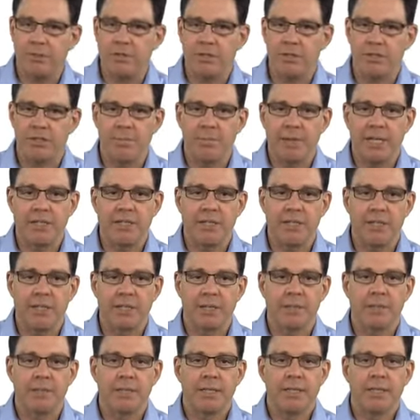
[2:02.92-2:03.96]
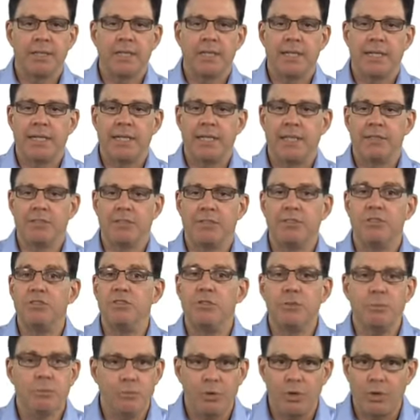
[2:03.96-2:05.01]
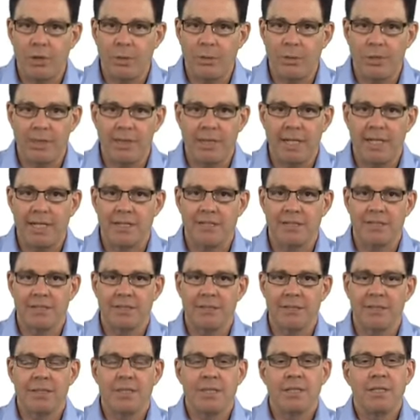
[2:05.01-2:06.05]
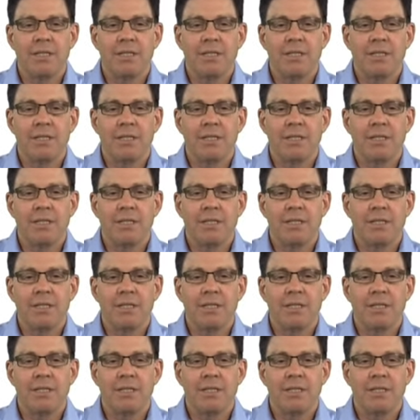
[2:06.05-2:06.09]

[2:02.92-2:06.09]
over your spending, and do more with less,